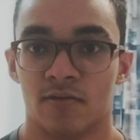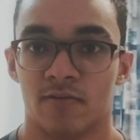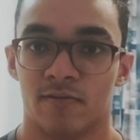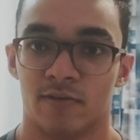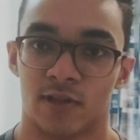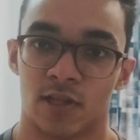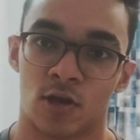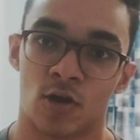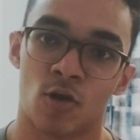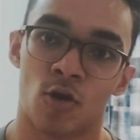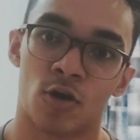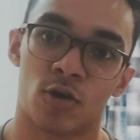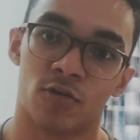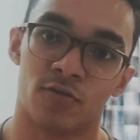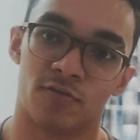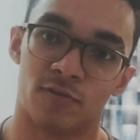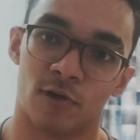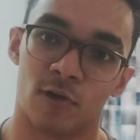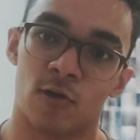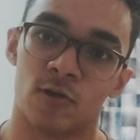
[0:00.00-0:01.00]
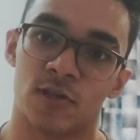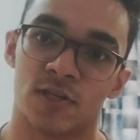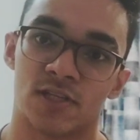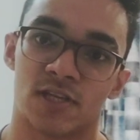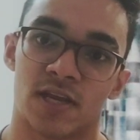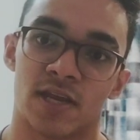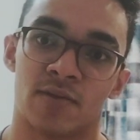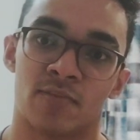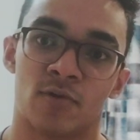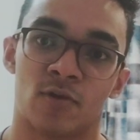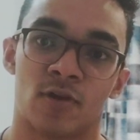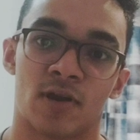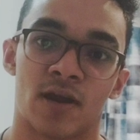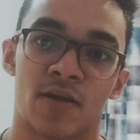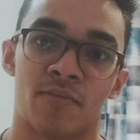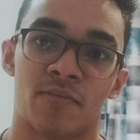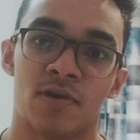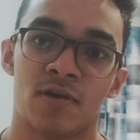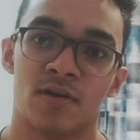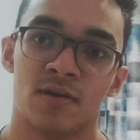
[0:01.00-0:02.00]
Whether or not you follow this training
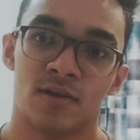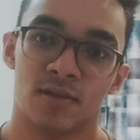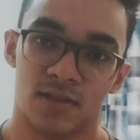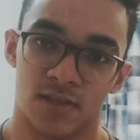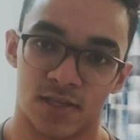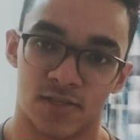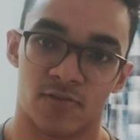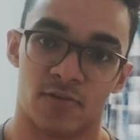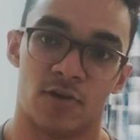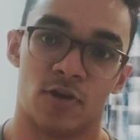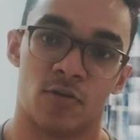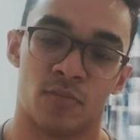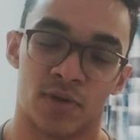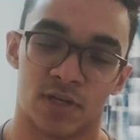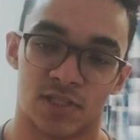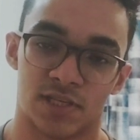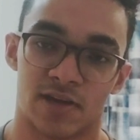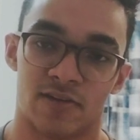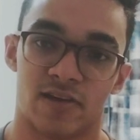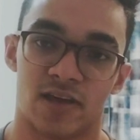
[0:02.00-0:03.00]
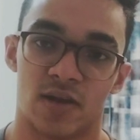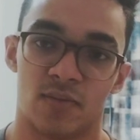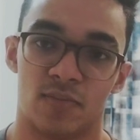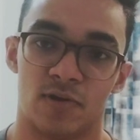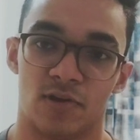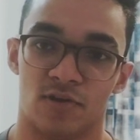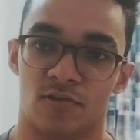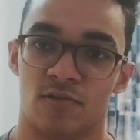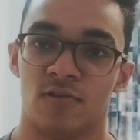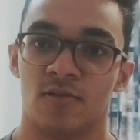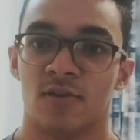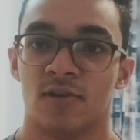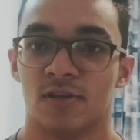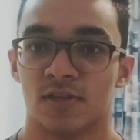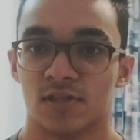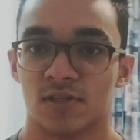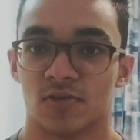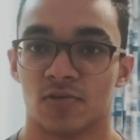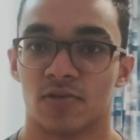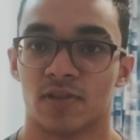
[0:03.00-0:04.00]
program, this video must have helped you.
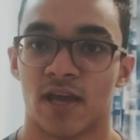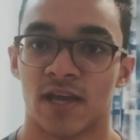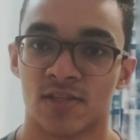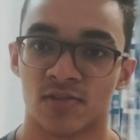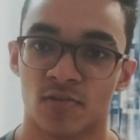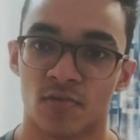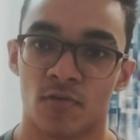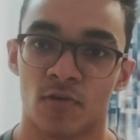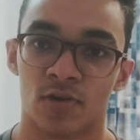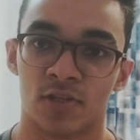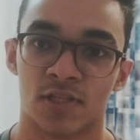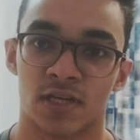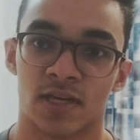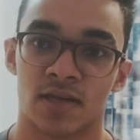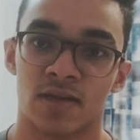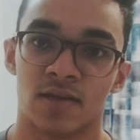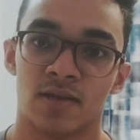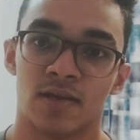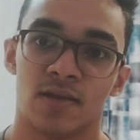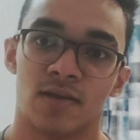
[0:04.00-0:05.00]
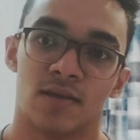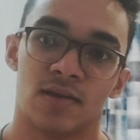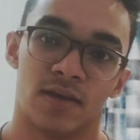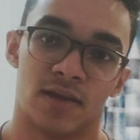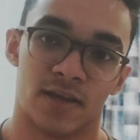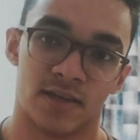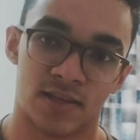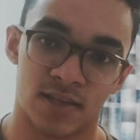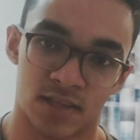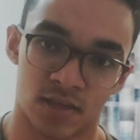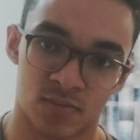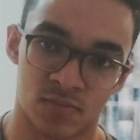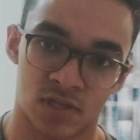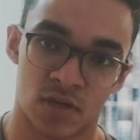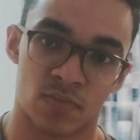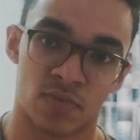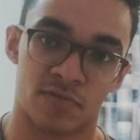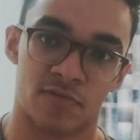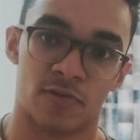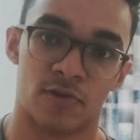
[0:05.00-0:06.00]
So thanks for watching. Hit the thumbs
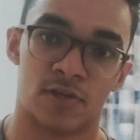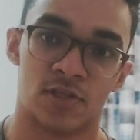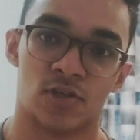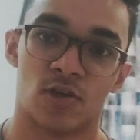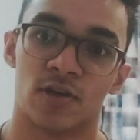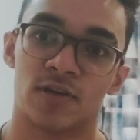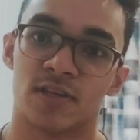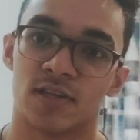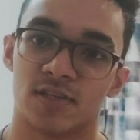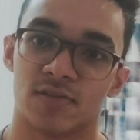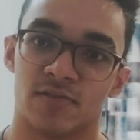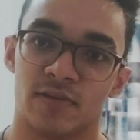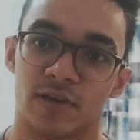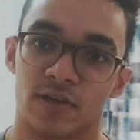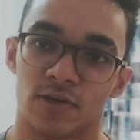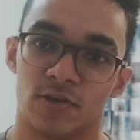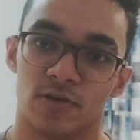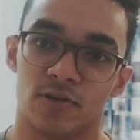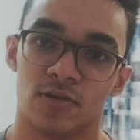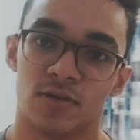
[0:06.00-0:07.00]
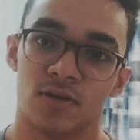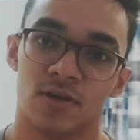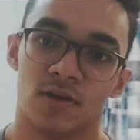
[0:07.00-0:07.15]
up if you enjoyed this video.